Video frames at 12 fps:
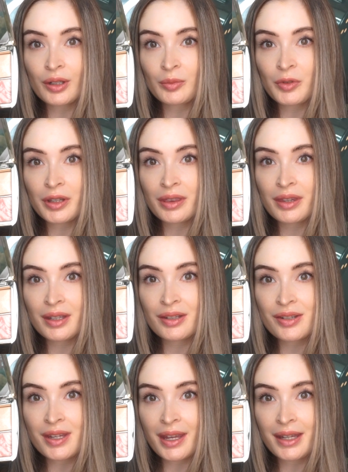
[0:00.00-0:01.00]
in with this
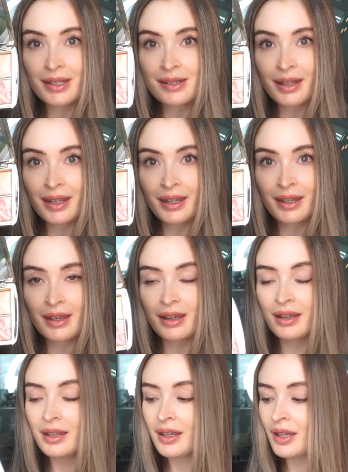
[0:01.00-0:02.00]
shade
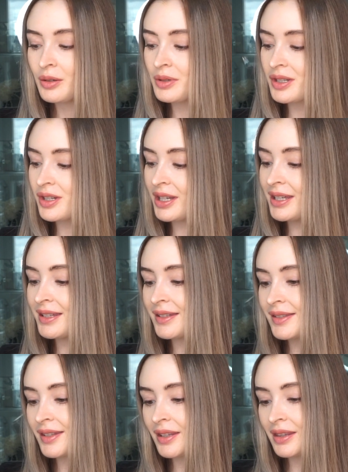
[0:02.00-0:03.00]
here, which
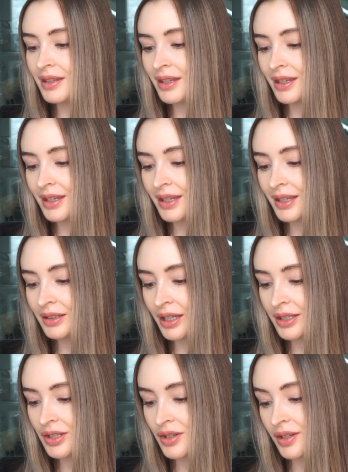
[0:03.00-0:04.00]
is the,
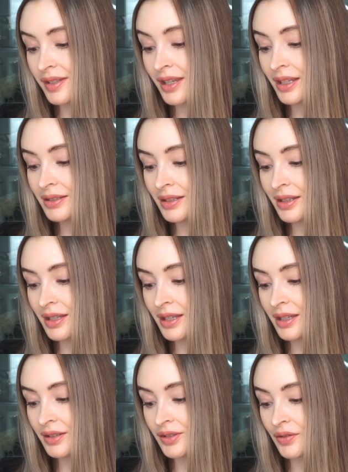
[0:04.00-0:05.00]
like she just said,
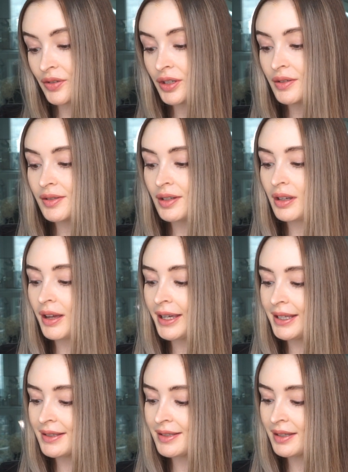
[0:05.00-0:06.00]
the diffused
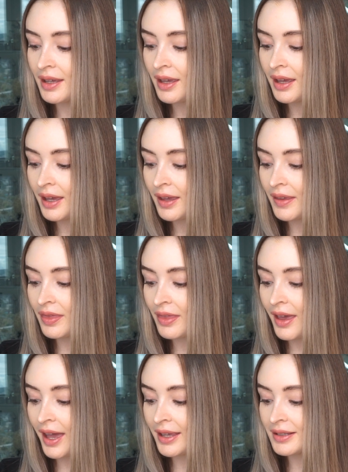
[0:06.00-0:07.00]
light. And
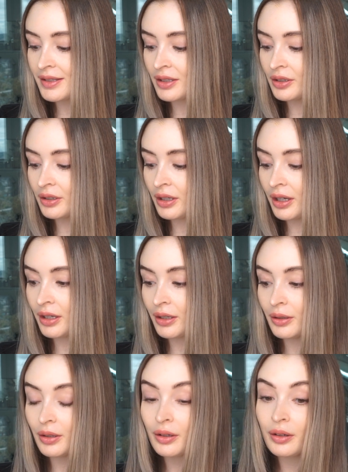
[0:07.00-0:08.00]
that is going to
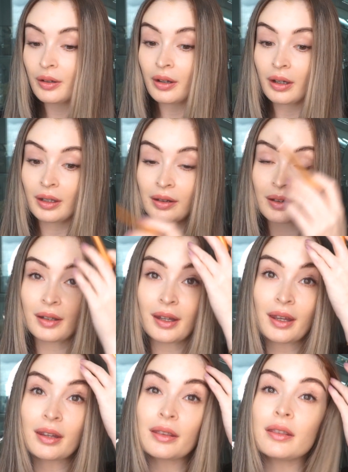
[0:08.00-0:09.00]
go
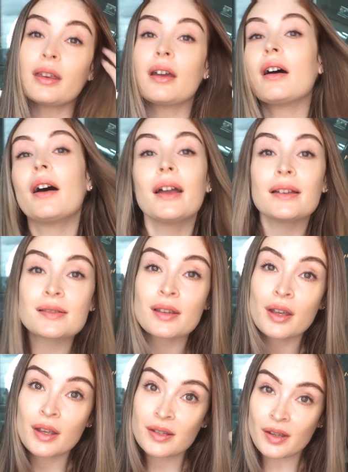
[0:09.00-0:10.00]
underneath the eyes.
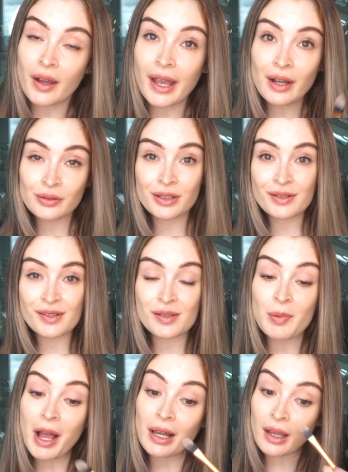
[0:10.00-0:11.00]
So I haven't used this
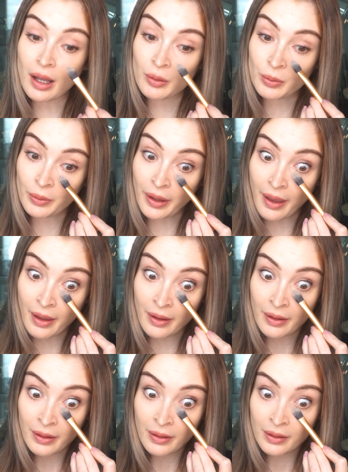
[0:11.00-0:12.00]
palette at all yet.
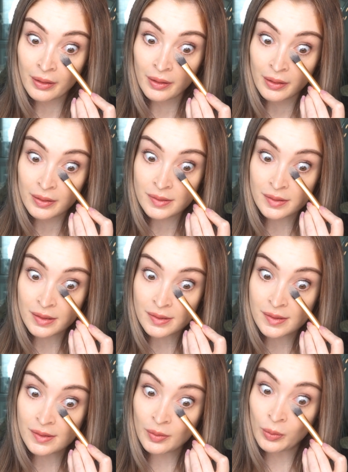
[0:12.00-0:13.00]
So
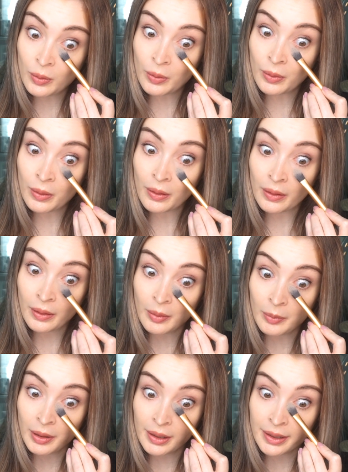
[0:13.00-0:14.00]
this is all
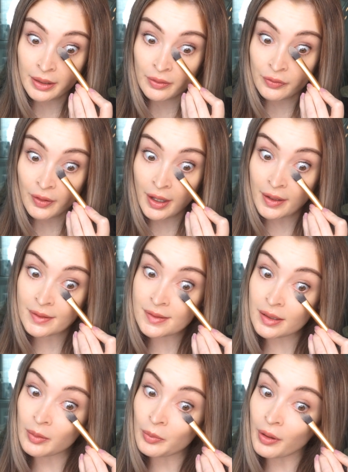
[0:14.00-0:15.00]
complete first
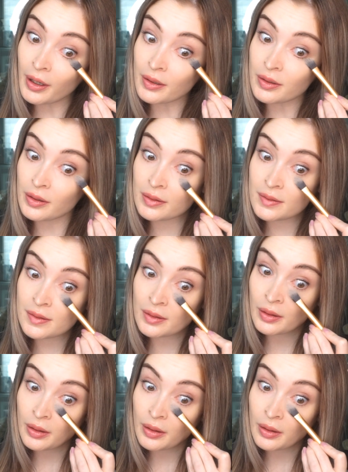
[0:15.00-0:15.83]
impressions.